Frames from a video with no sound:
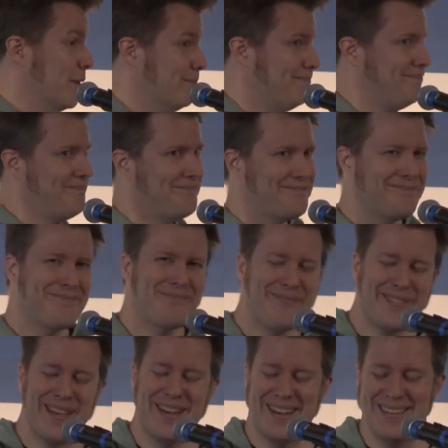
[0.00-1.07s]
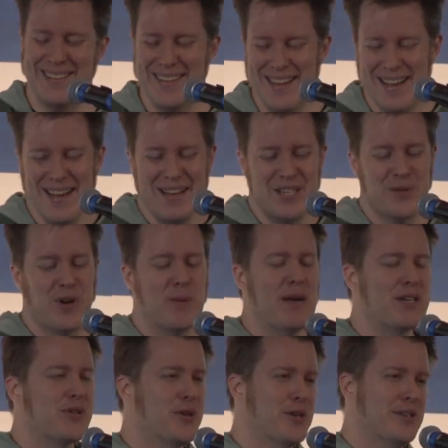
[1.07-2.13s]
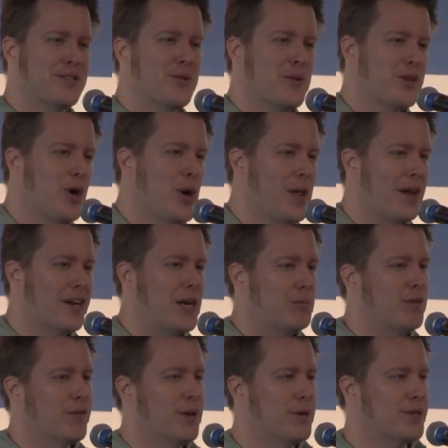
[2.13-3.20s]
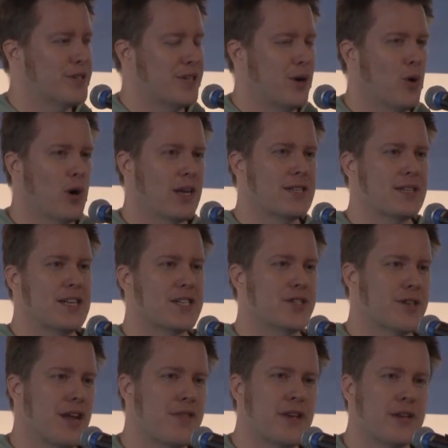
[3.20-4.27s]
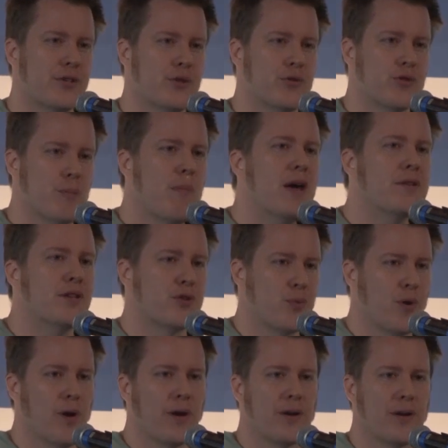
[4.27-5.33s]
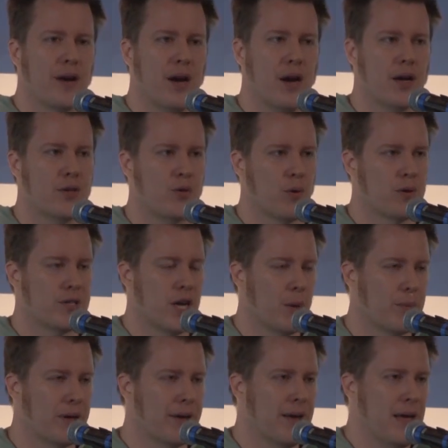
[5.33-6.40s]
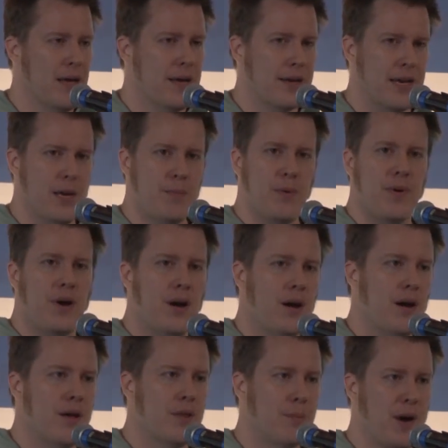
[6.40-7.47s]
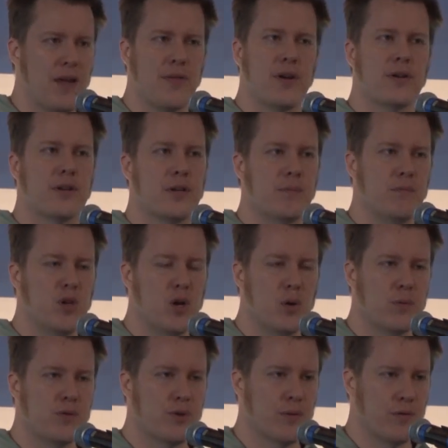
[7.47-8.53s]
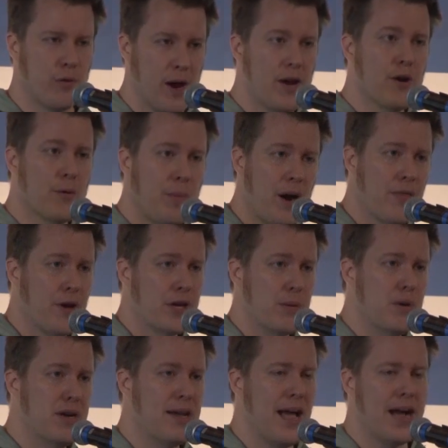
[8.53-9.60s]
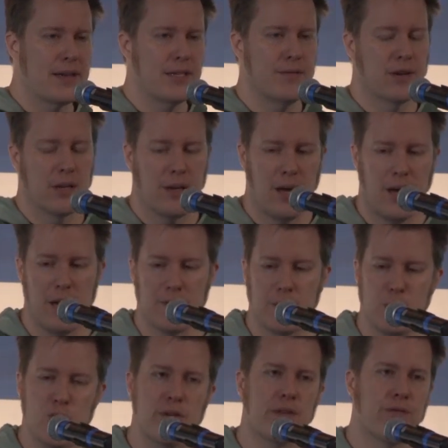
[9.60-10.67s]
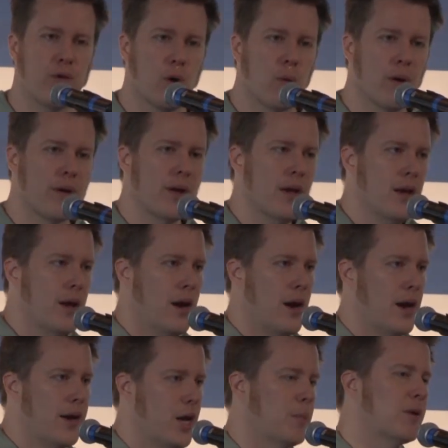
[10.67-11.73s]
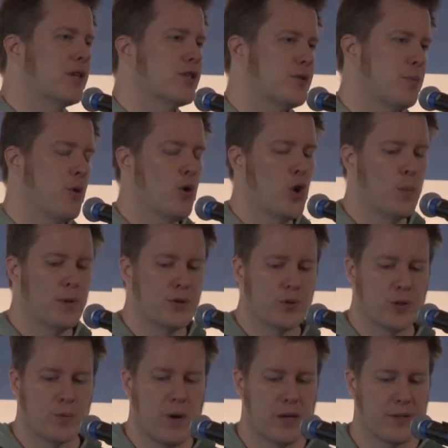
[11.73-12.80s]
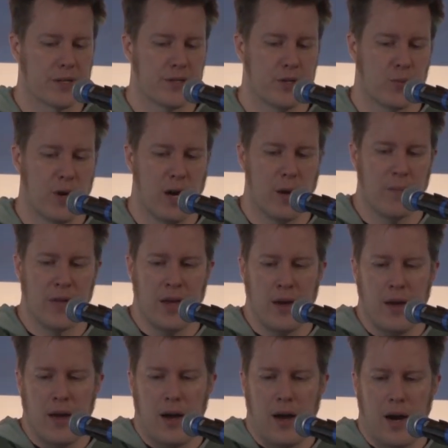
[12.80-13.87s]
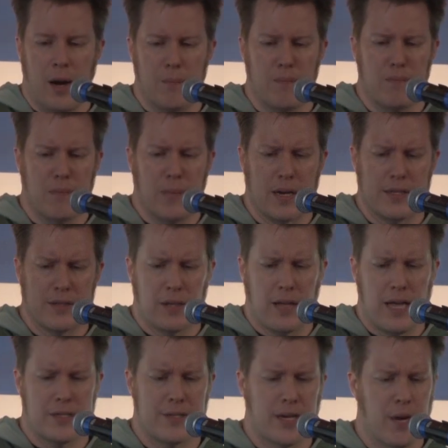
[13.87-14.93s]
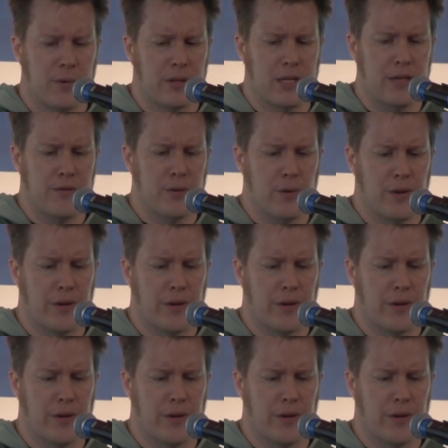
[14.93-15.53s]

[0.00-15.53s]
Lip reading: me. Just wanted to make sure to sort of call out a couple of those organizations that I think do tremendous work towards helping keep the Python, sort of greater Python community active and alive and moving forward and helping to support open source projects as well. I guess the last thing I would leave you